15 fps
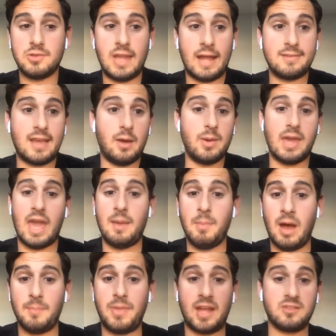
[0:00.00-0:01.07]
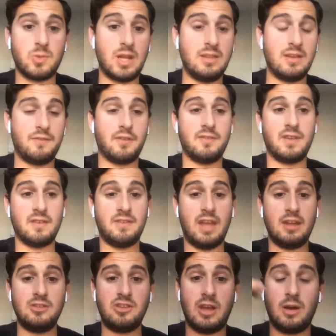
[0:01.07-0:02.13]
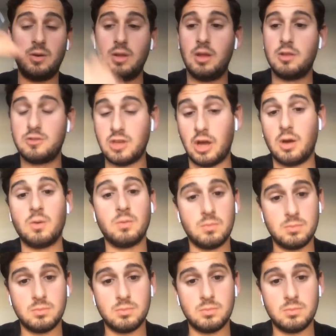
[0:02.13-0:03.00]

That's how he came up. That's what he did for Vic Fangio. So